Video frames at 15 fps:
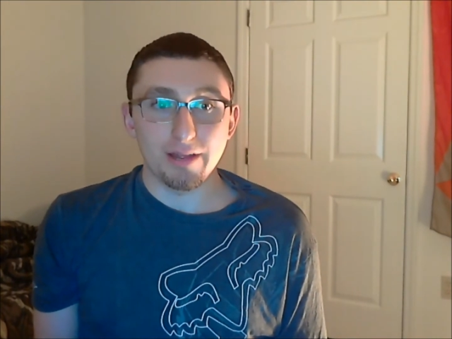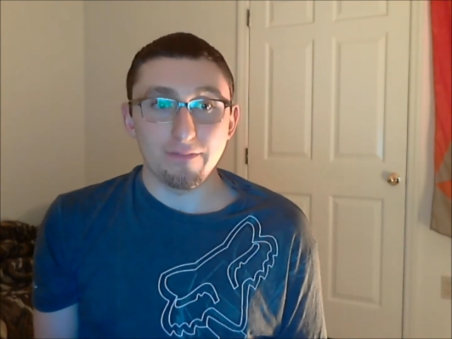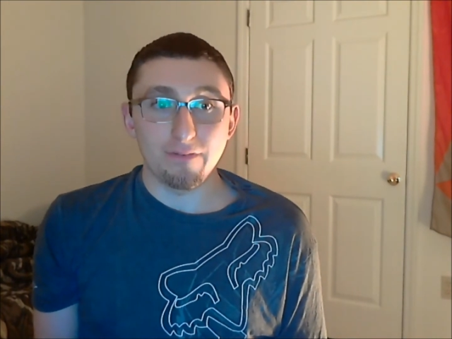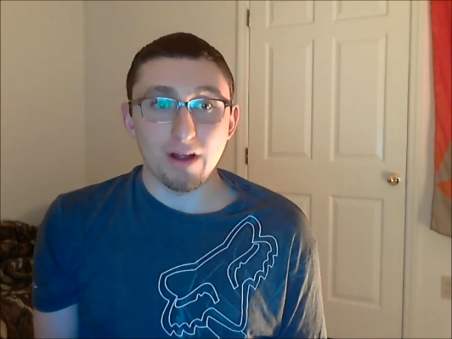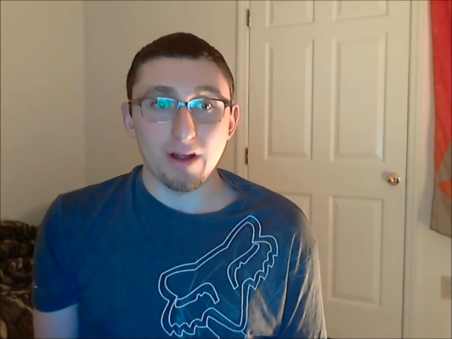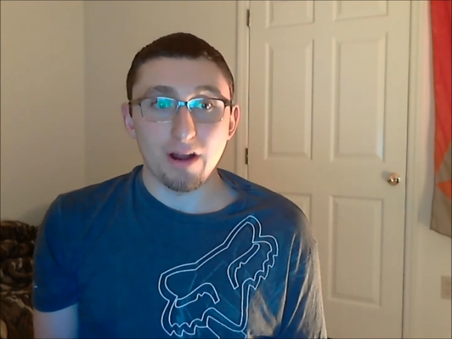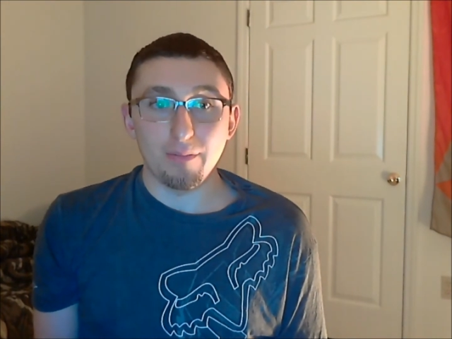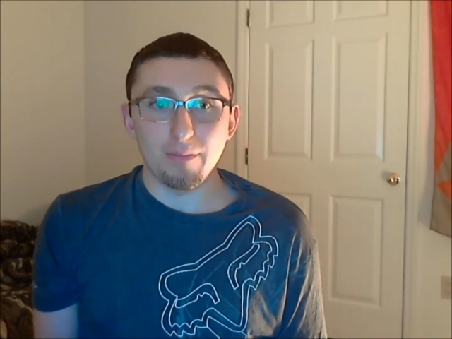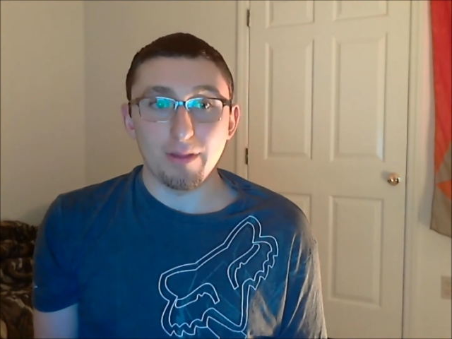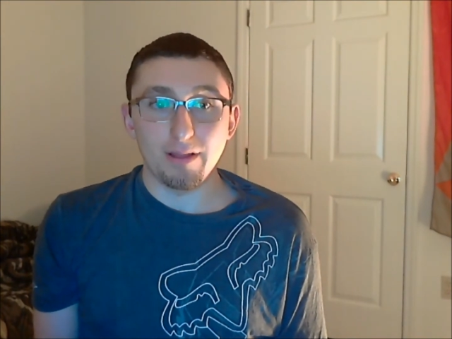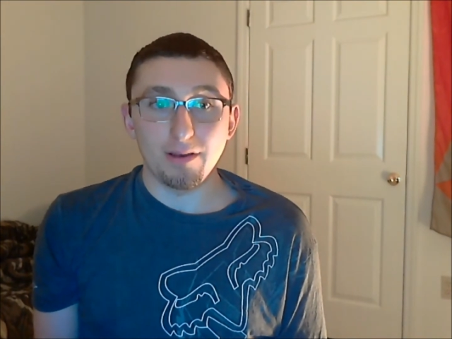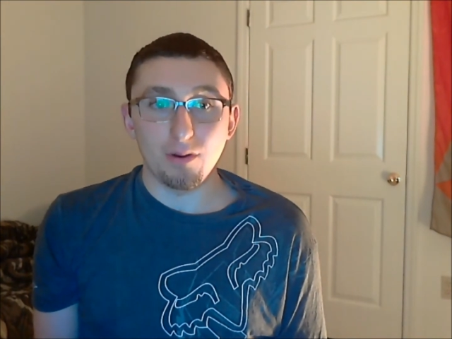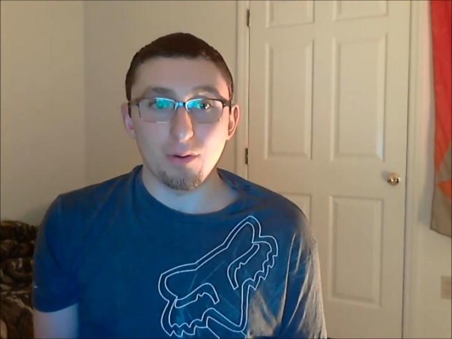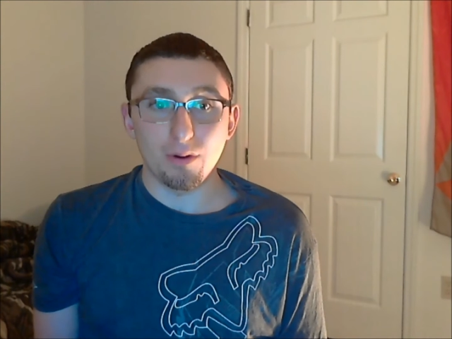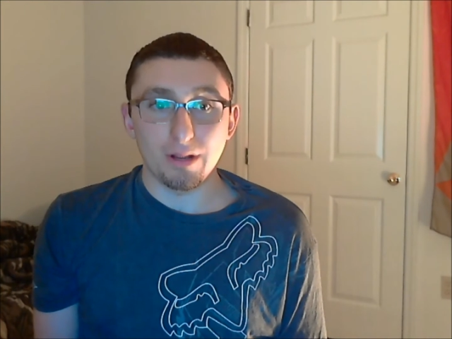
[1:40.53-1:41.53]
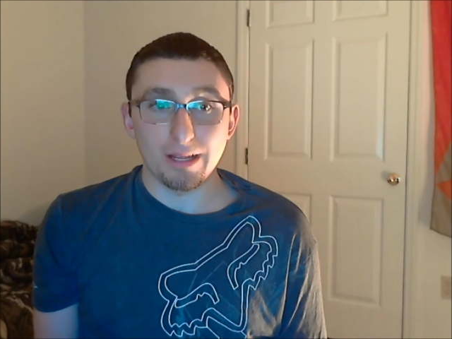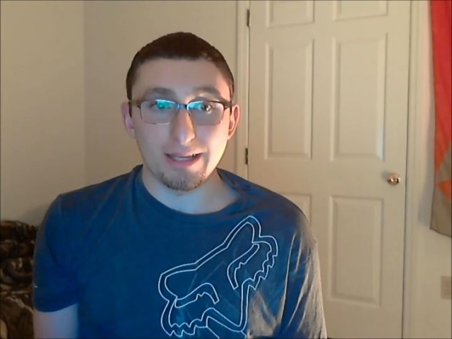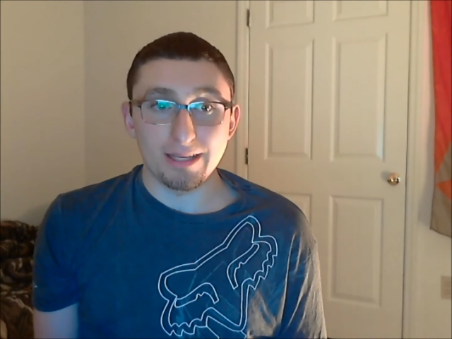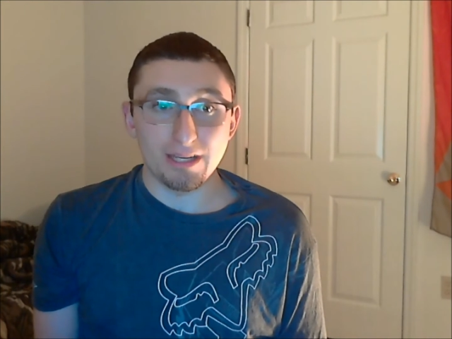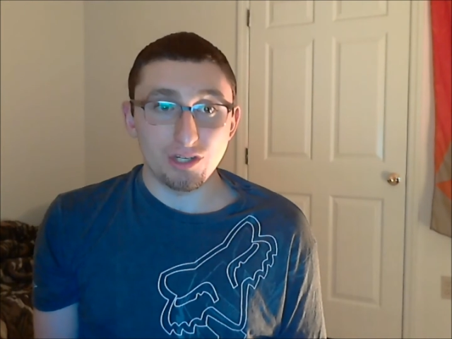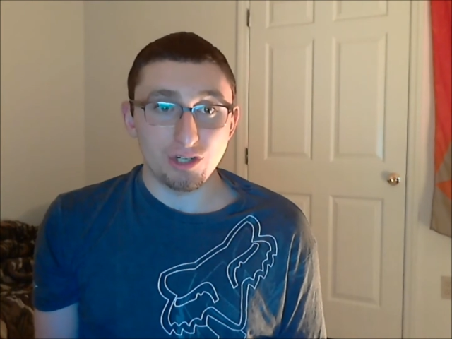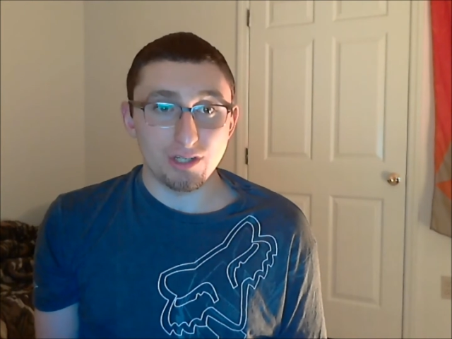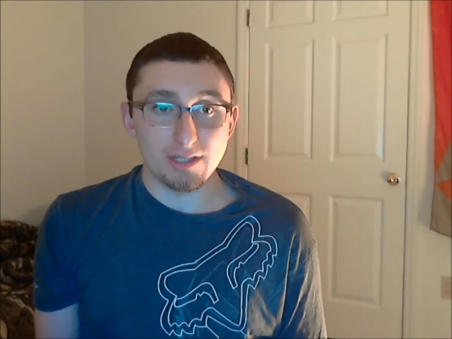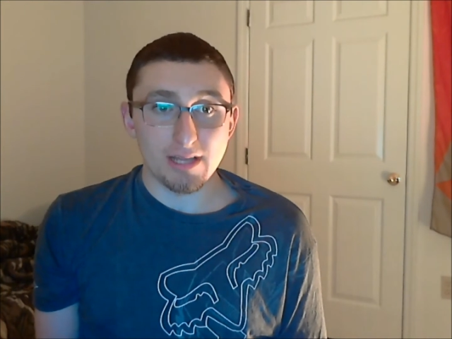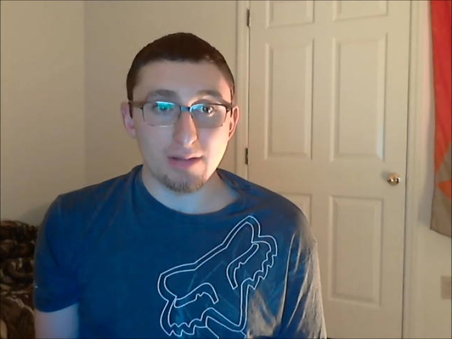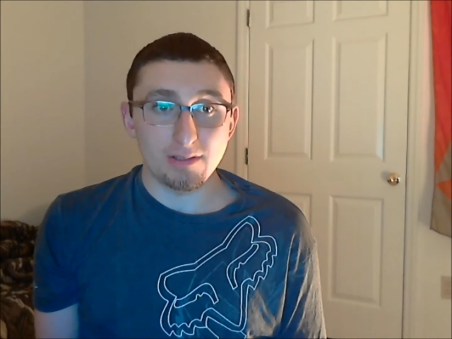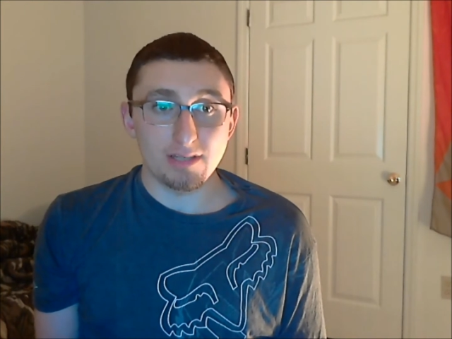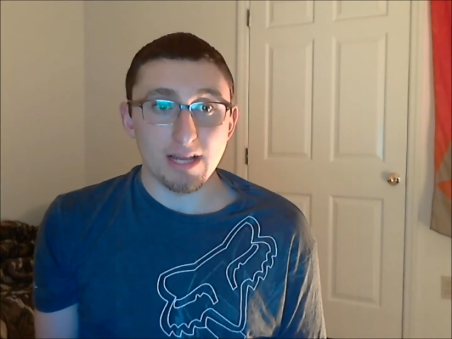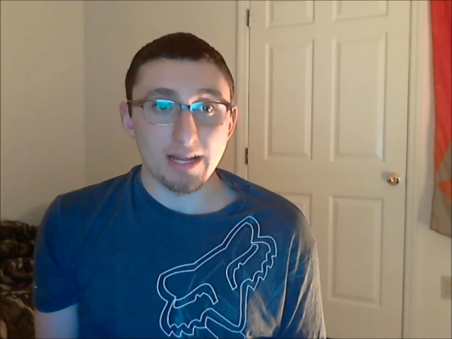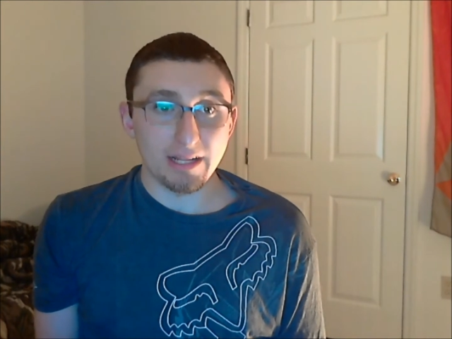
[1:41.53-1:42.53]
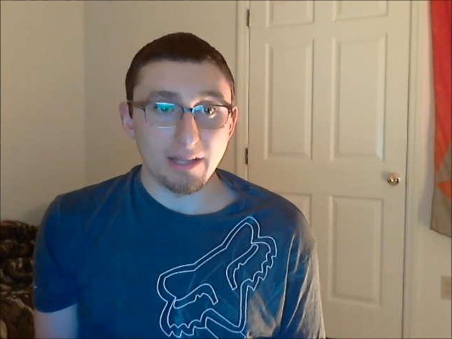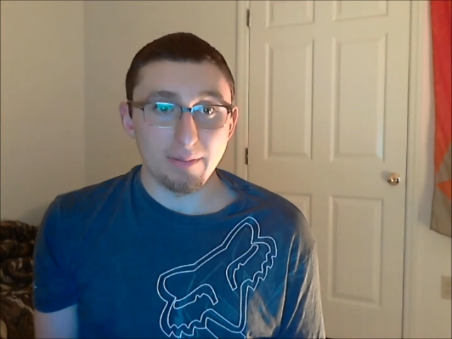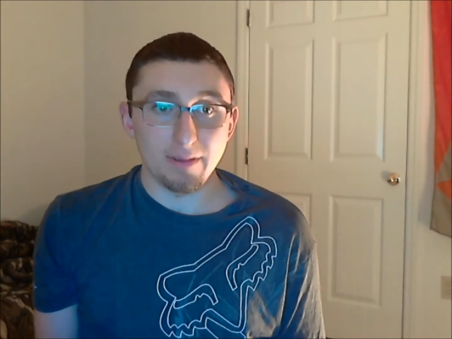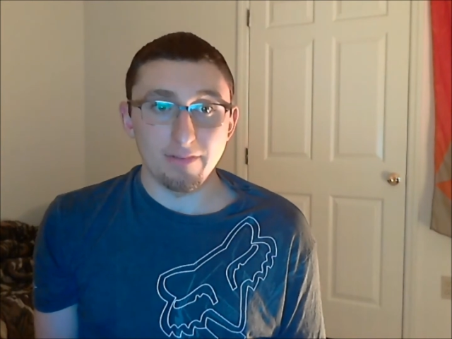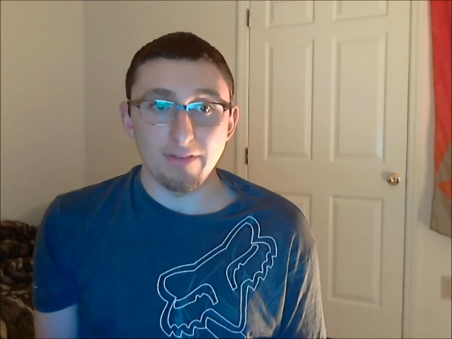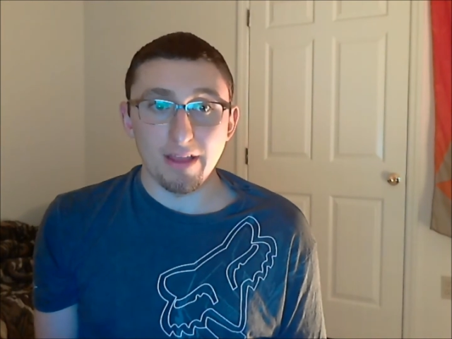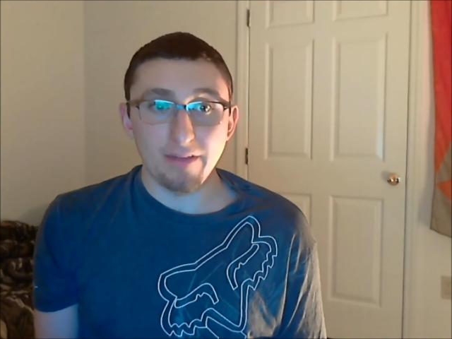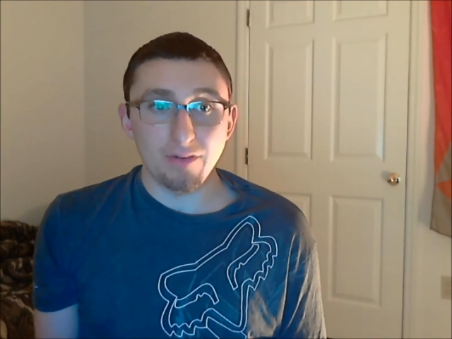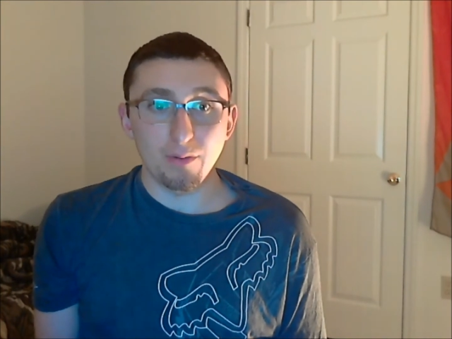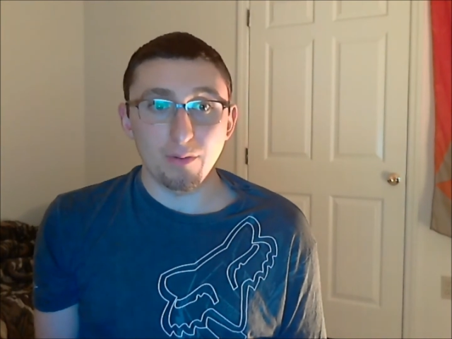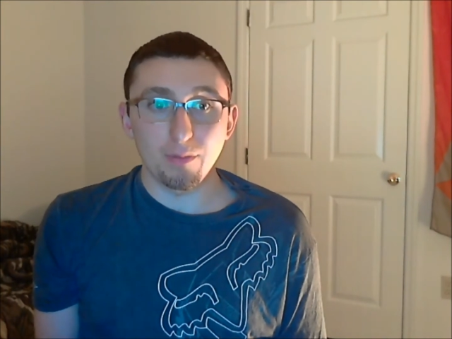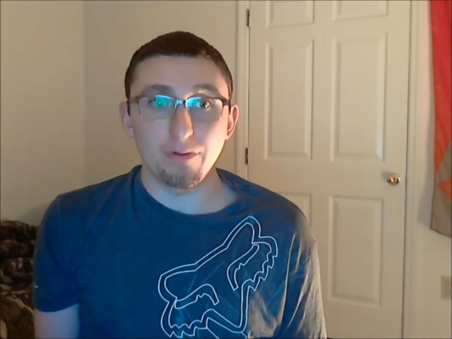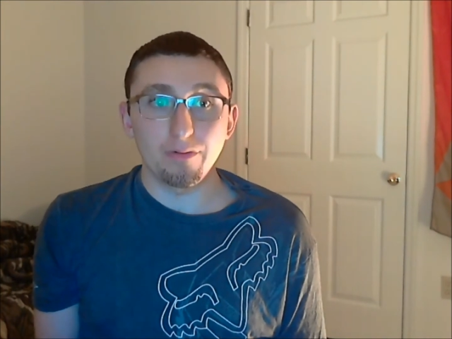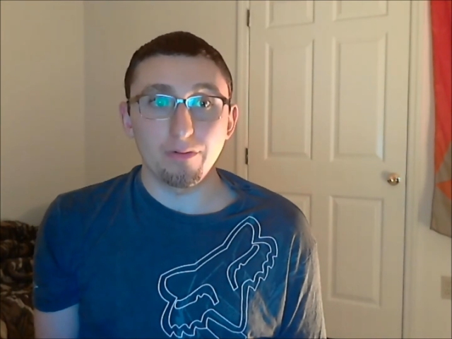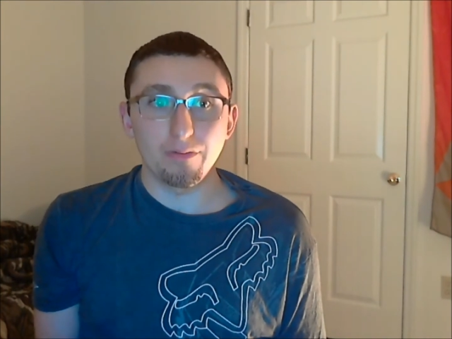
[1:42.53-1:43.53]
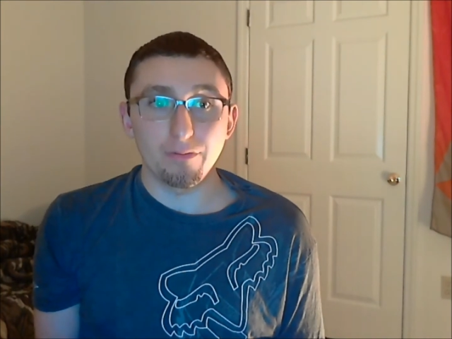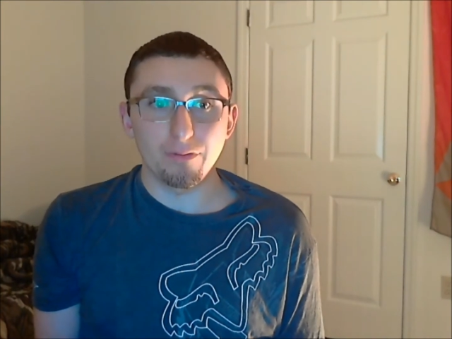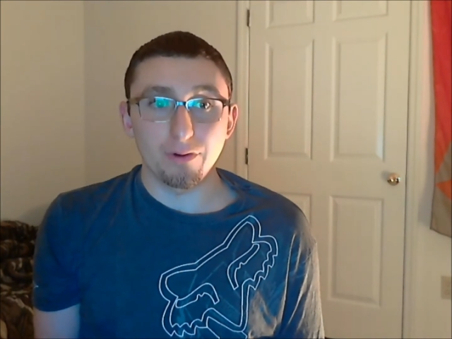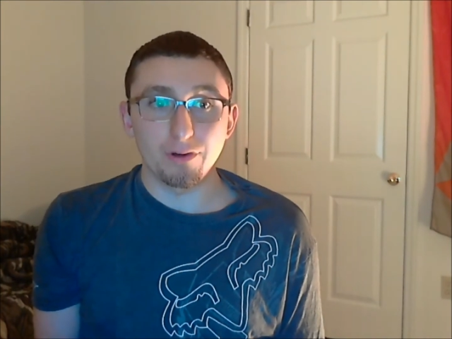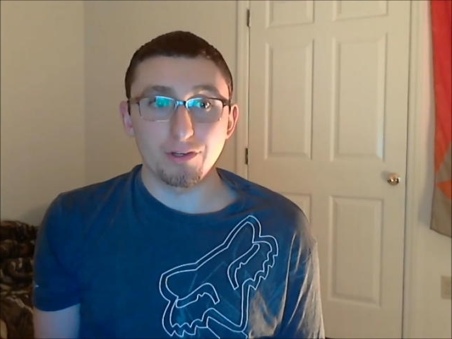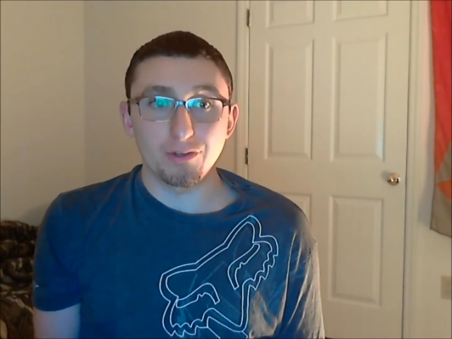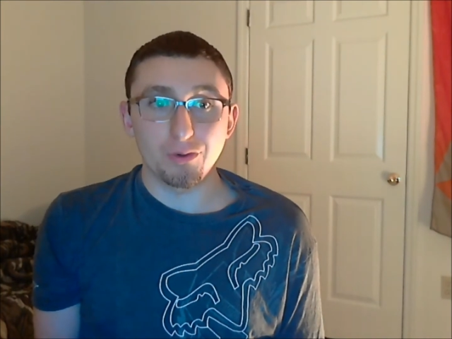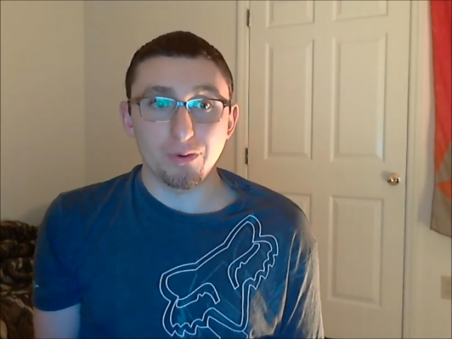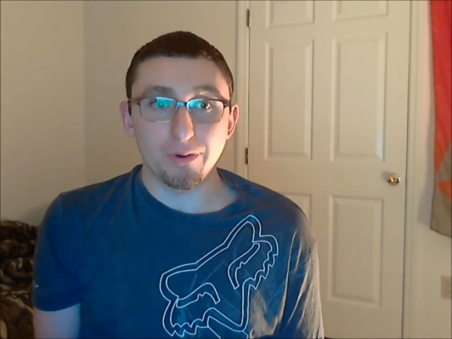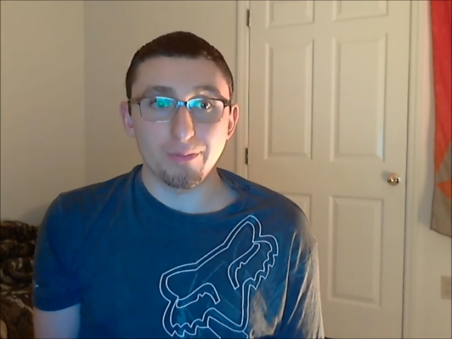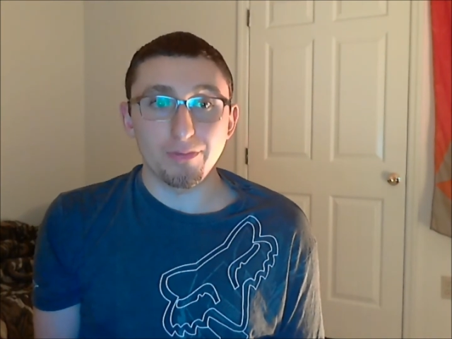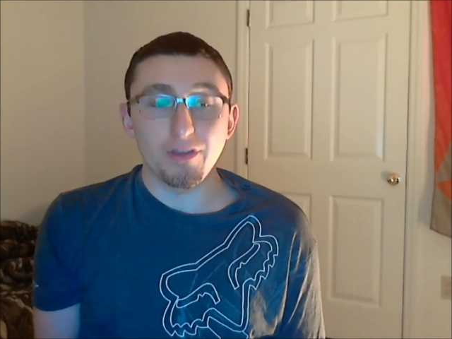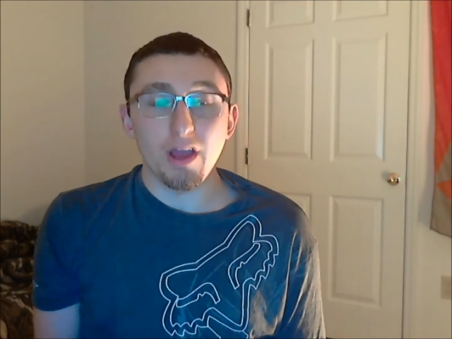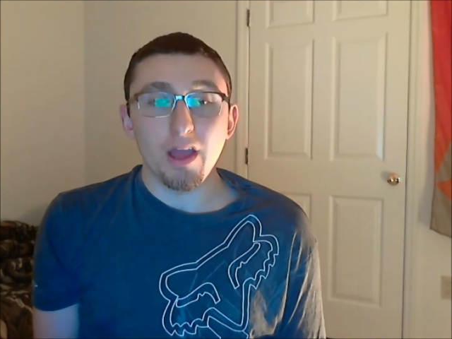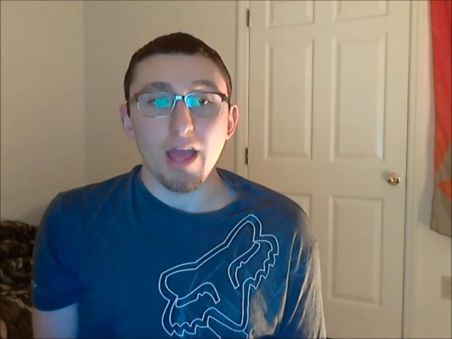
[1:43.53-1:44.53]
environment or conditions outside can be favorable for storms.